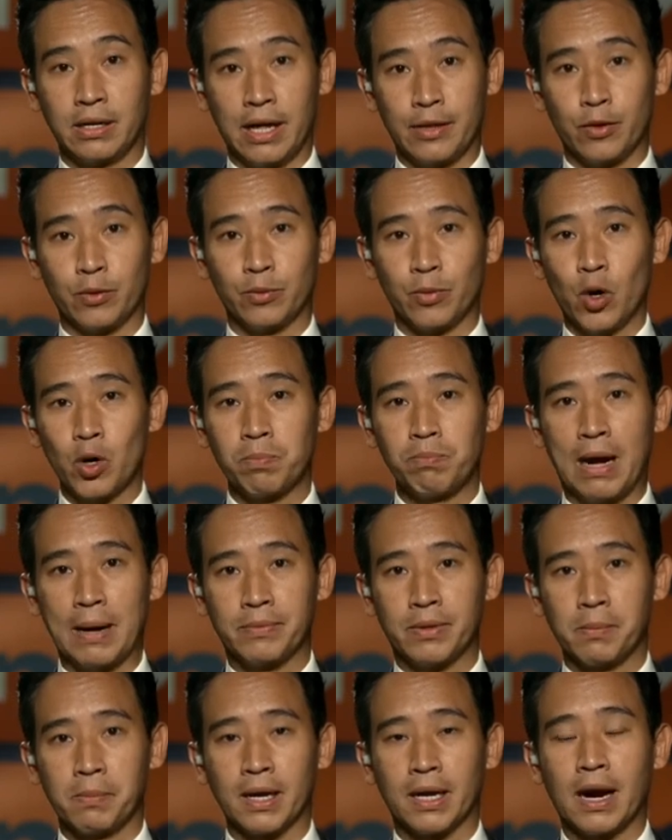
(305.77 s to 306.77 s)
and the roadmap
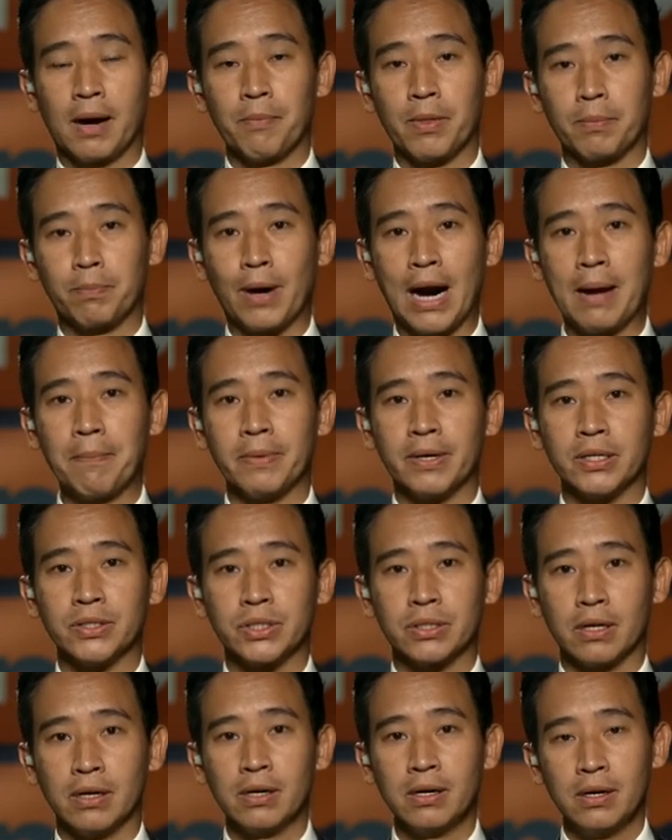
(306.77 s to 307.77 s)
to become the prime
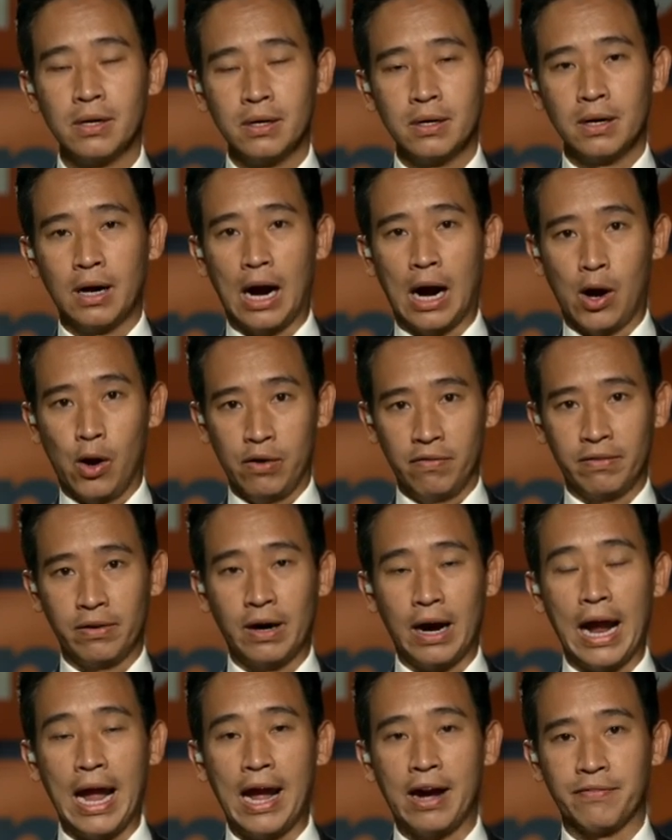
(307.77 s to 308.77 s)
minister. However,
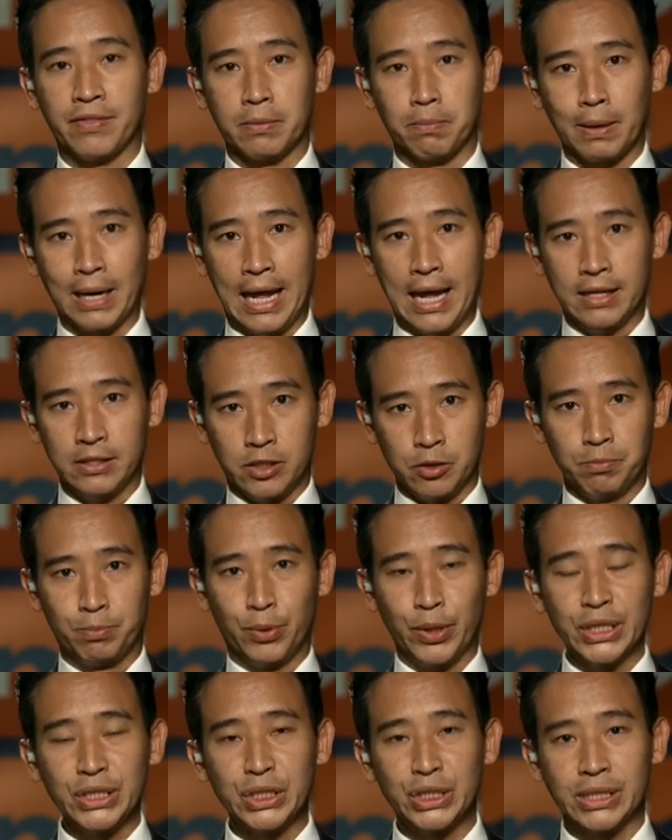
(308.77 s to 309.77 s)
I have the plan to
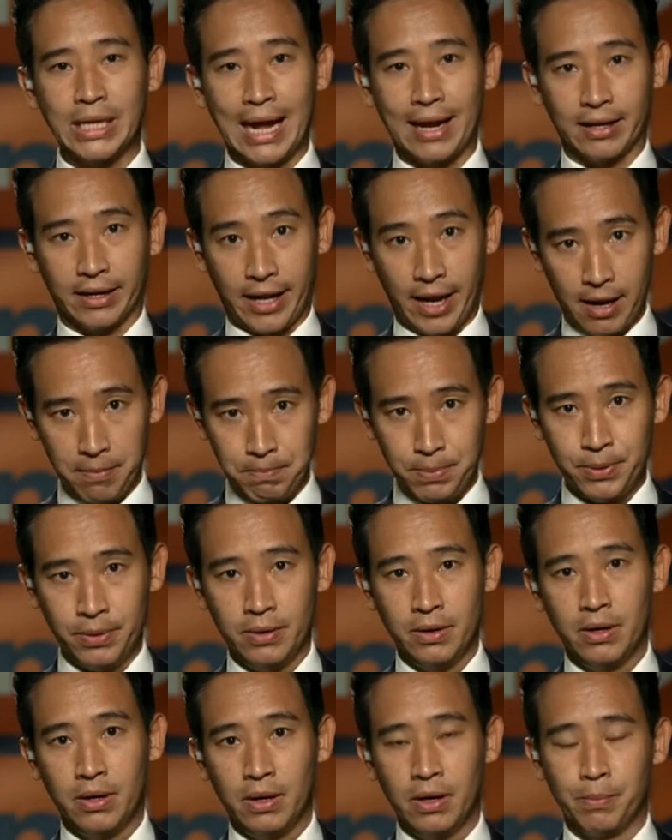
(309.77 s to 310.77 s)
bridge that gap
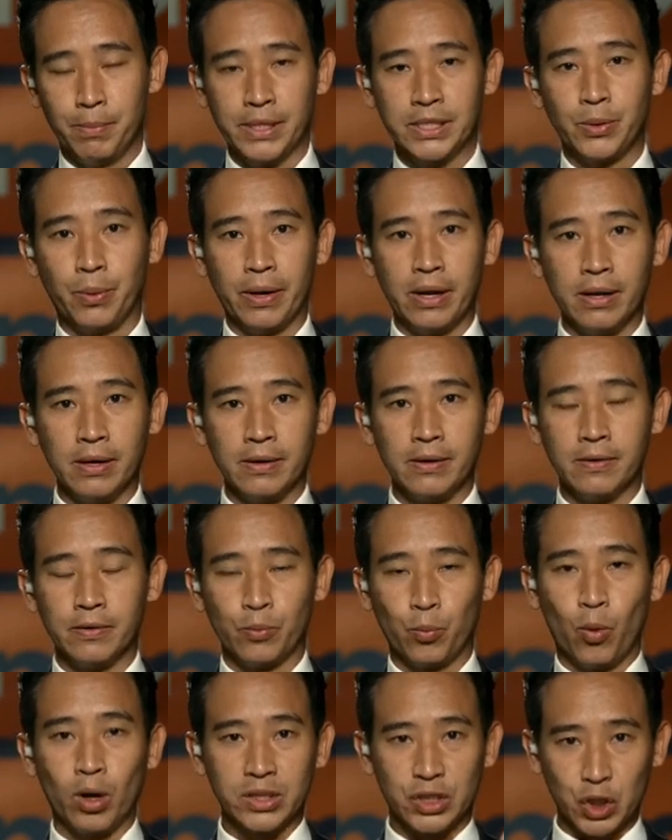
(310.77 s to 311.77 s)
between
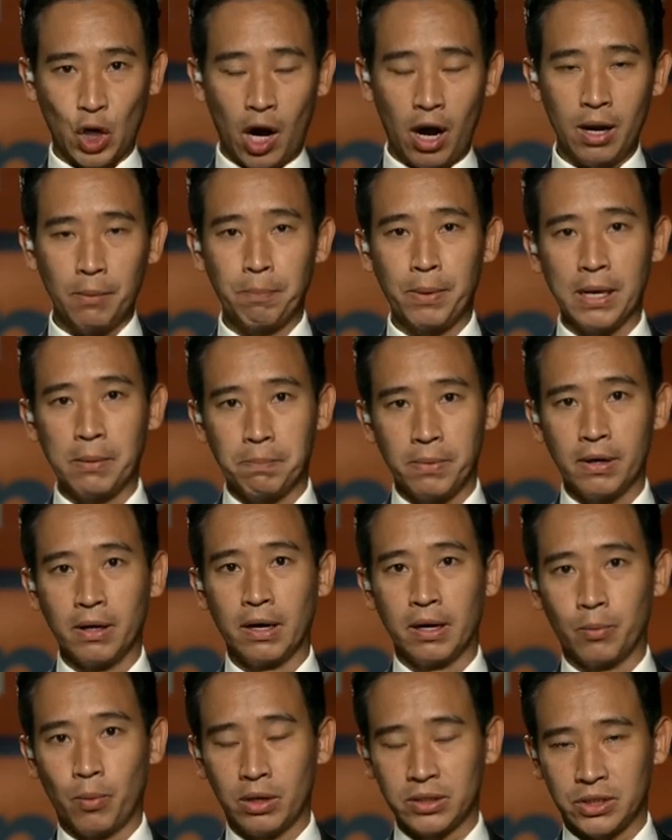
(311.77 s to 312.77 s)
what's on paper
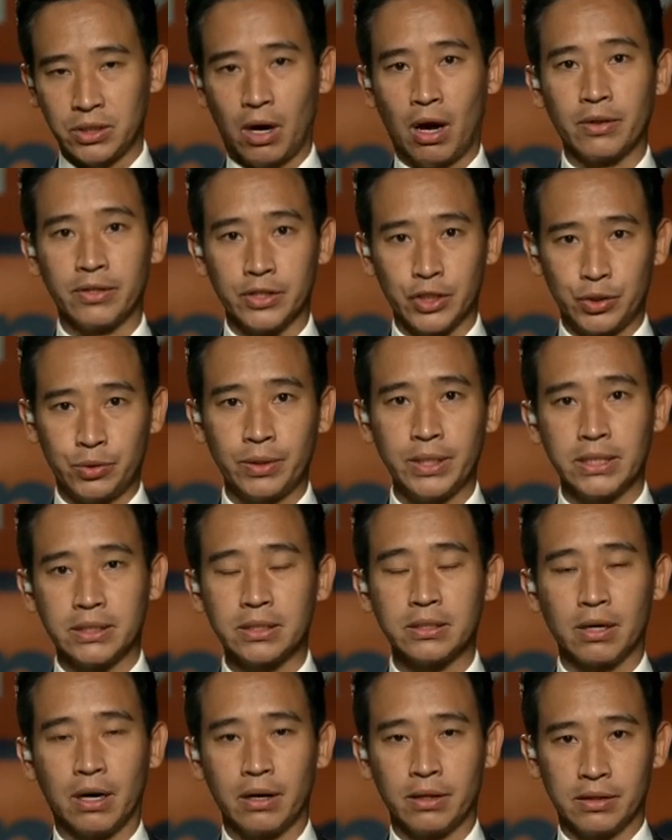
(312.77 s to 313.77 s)
and what's on the
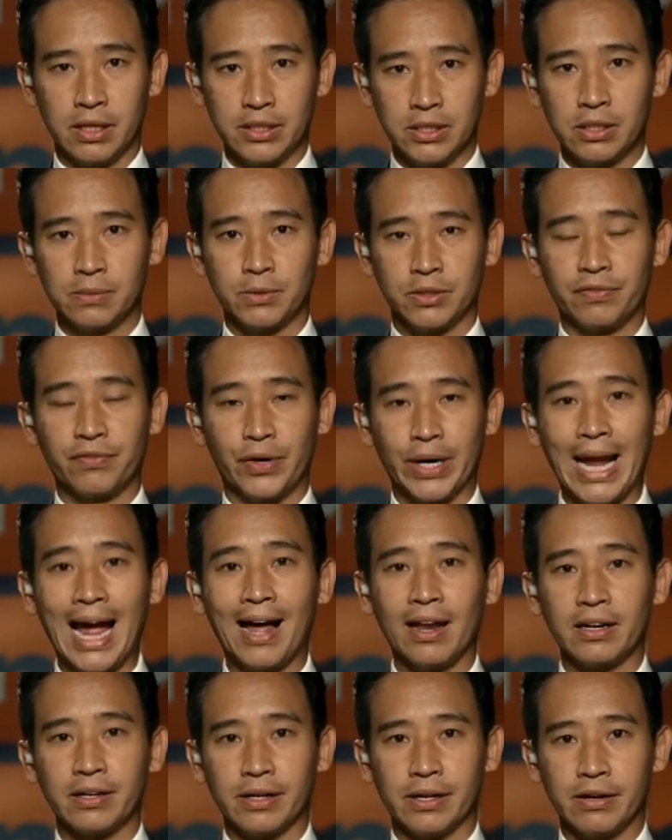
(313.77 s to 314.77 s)
streets on, in terms of
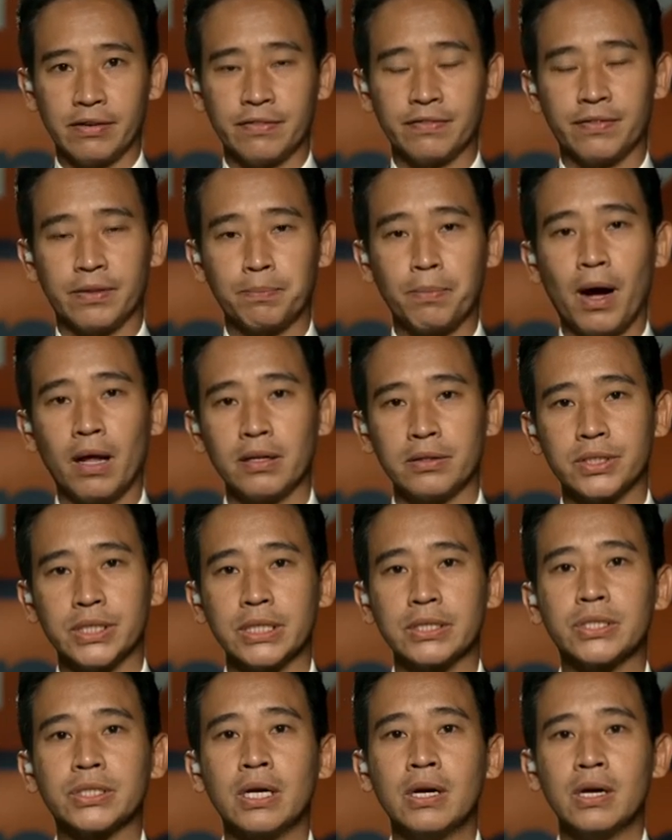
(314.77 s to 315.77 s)
reality of the
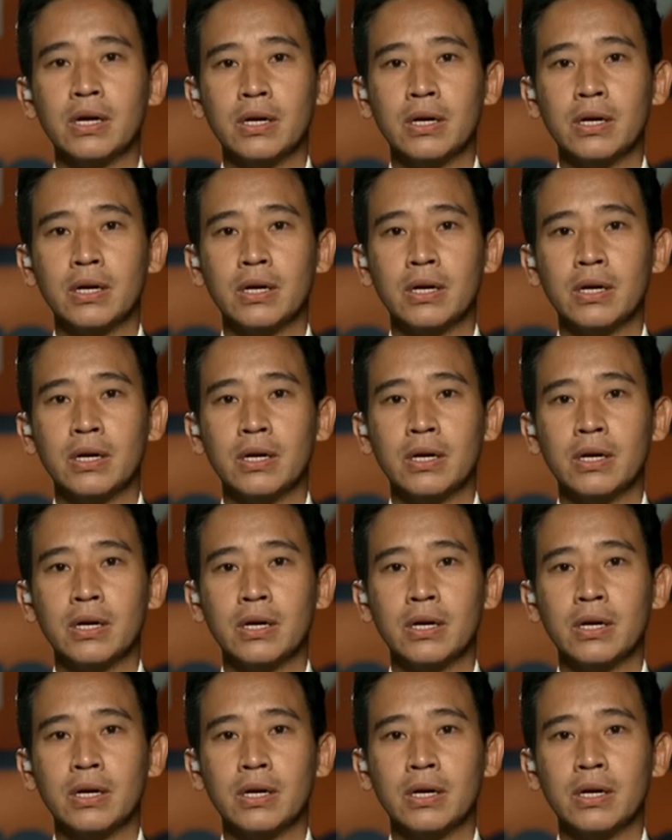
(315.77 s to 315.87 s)
politics.